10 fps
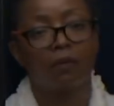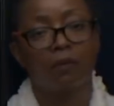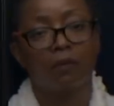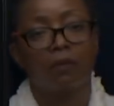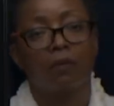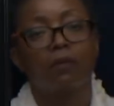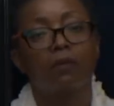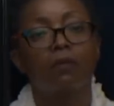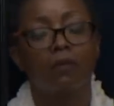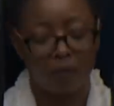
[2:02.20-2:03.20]

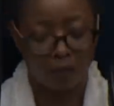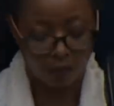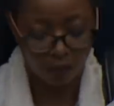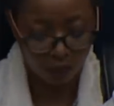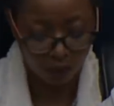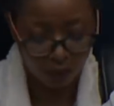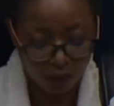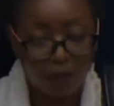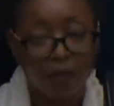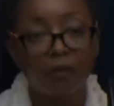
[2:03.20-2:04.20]

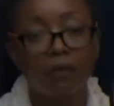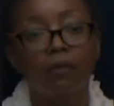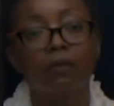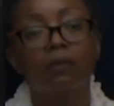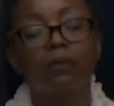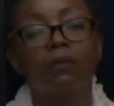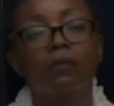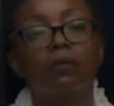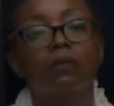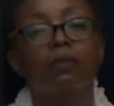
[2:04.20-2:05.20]

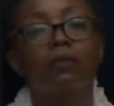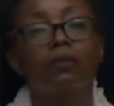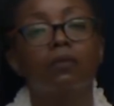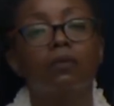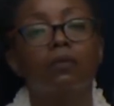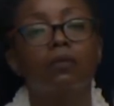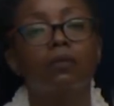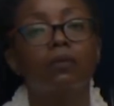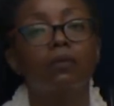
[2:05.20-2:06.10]
The person shown says nothing.